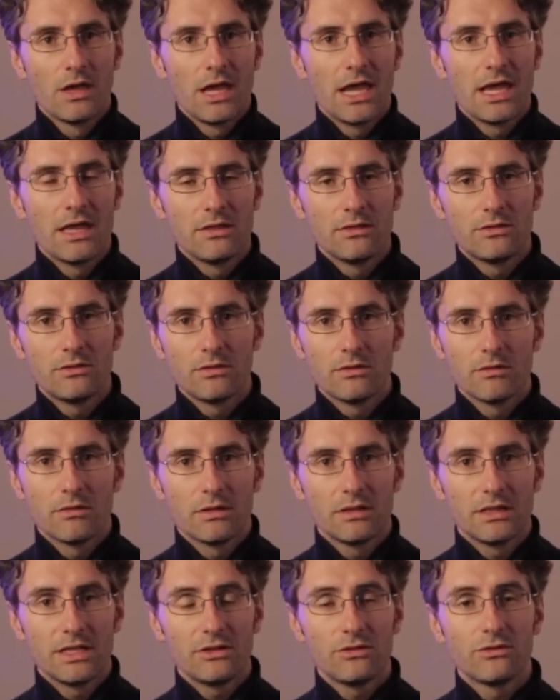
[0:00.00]
And
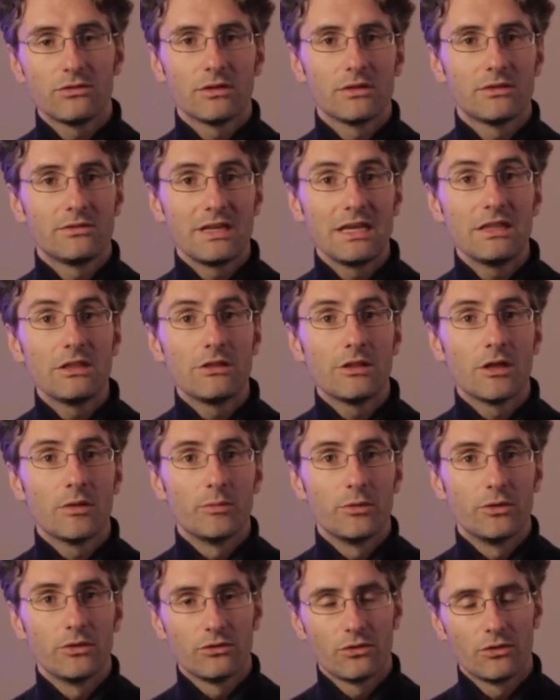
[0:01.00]
let's say the
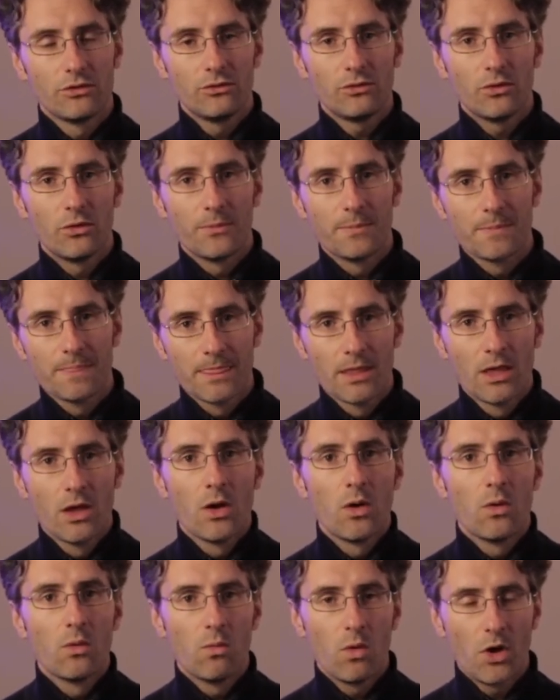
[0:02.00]
numbers. So
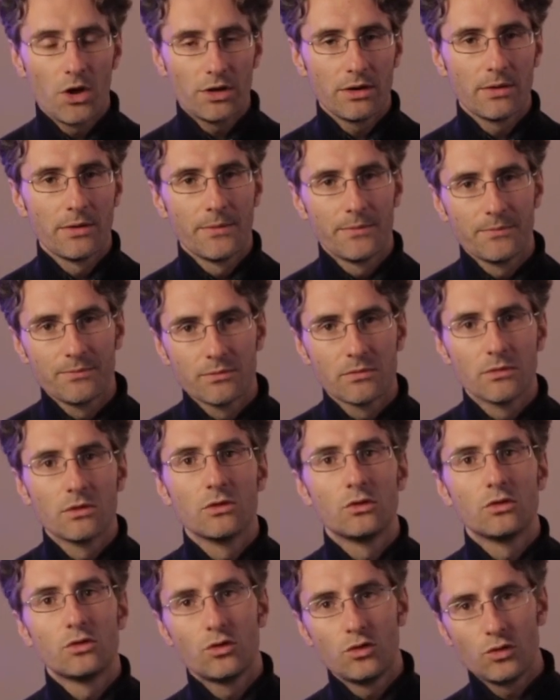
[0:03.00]
one,
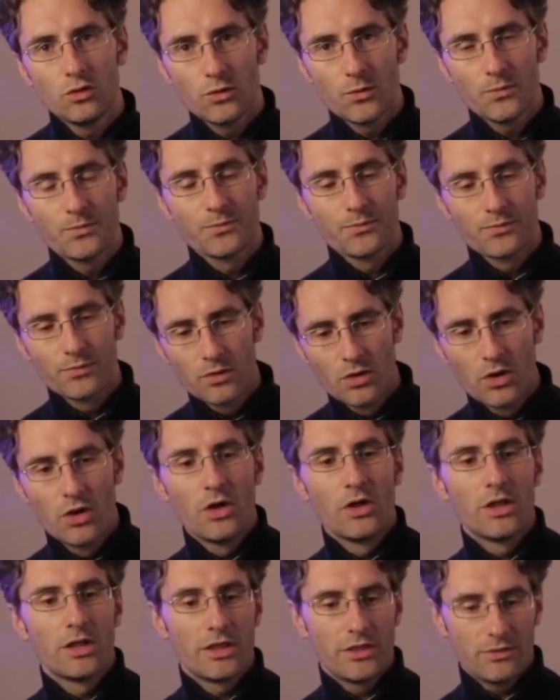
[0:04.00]
two,
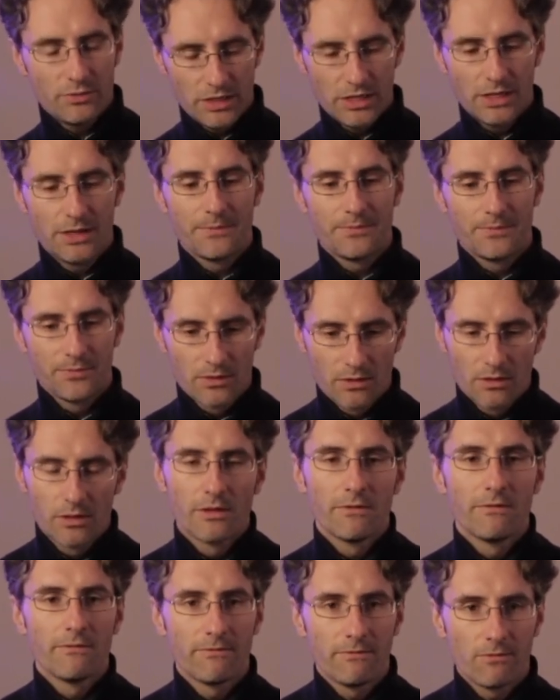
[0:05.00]
three,
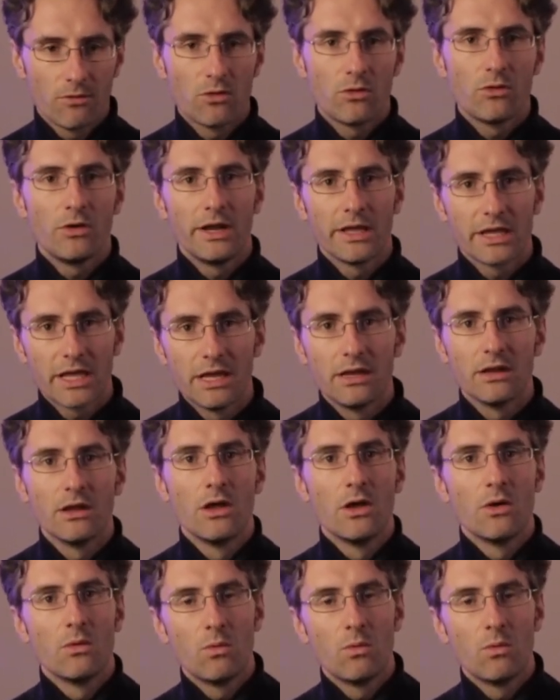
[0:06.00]
four, again.